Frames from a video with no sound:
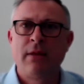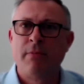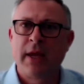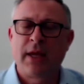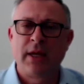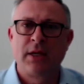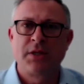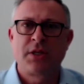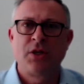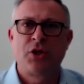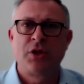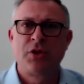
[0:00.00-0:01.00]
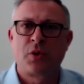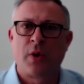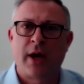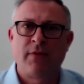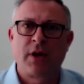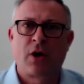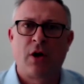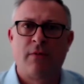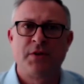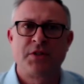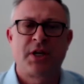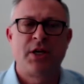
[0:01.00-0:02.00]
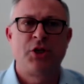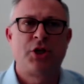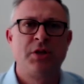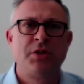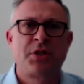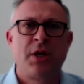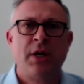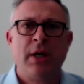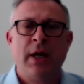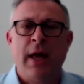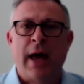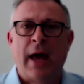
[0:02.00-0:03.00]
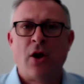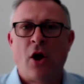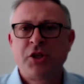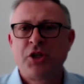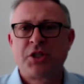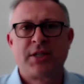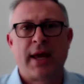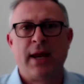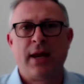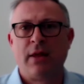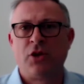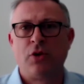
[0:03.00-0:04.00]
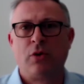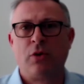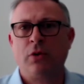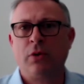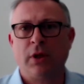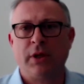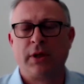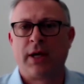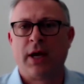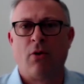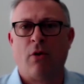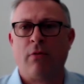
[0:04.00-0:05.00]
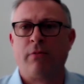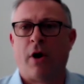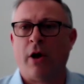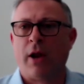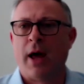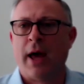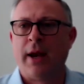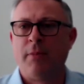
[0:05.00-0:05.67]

making decisions or having conversations, and not just data that you Google and get all online.